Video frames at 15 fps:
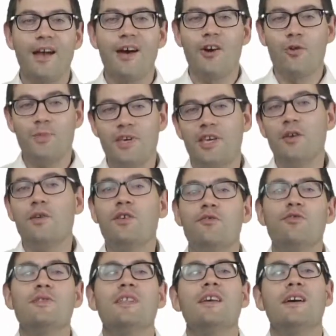I'll be going
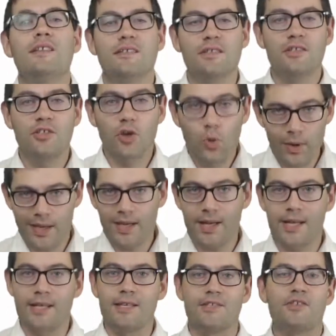through the answers
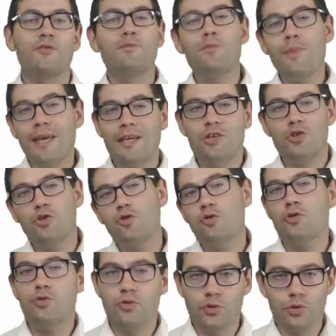quickly, so make
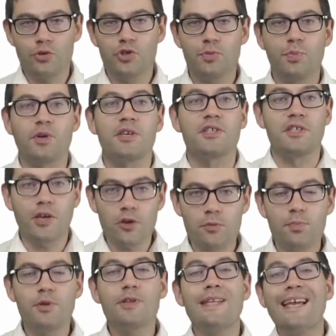sure your course book is
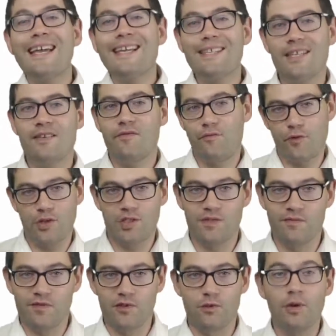open and in front
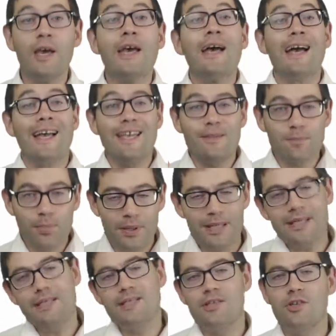of you. And
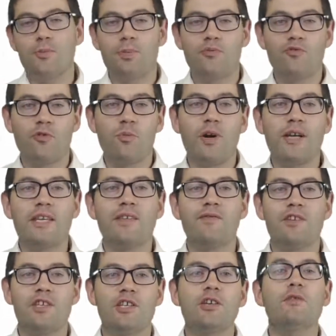please stop and rewind the
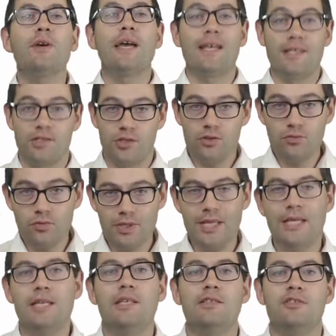video as you
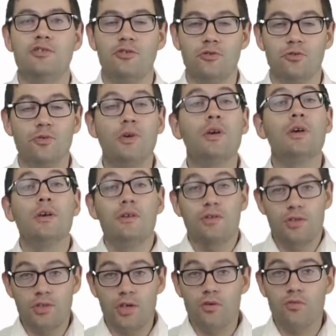need to.
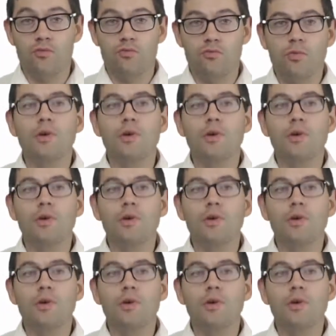So,